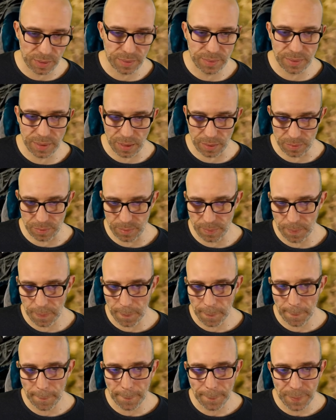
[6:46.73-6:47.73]
Now,
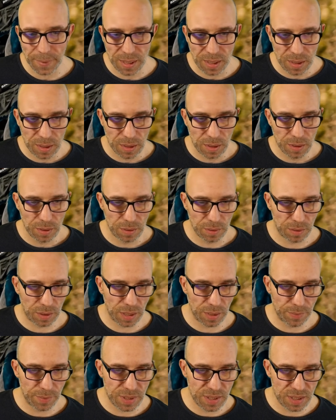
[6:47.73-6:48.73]

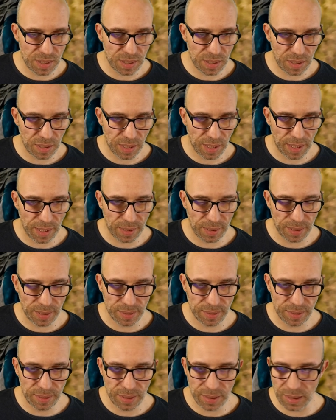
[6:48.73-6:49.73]
okay, we see a headlight
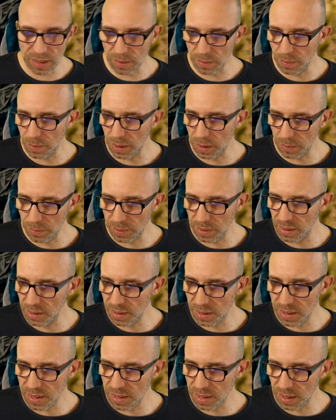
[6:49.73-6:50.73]
here where we
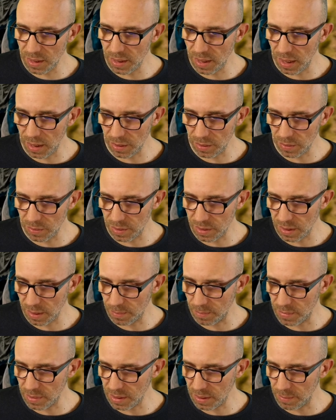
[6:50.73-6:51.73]
didn't see that on
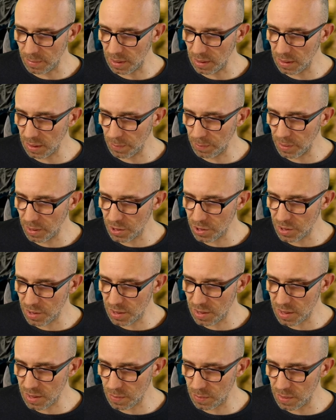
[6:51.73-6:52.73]
some other
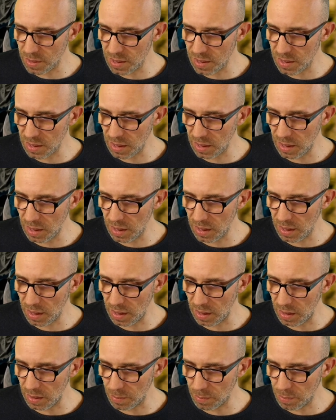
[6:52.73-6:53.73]
pictures. We see
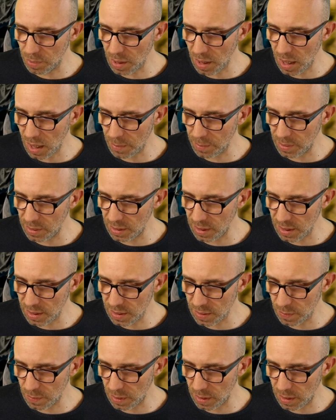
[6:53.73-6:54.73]
here probably
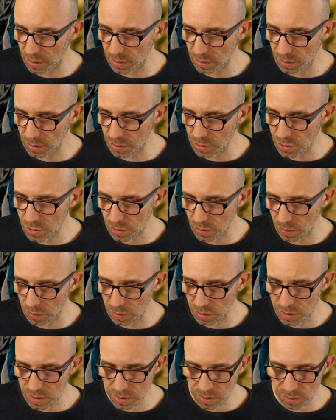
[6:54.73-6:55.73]
that's where the
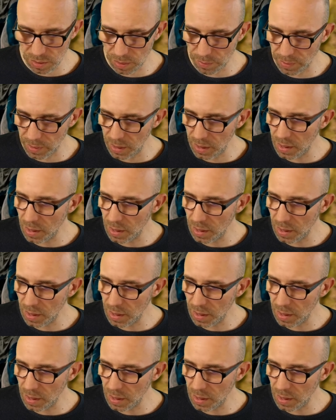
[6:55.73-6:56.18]
controller is going to be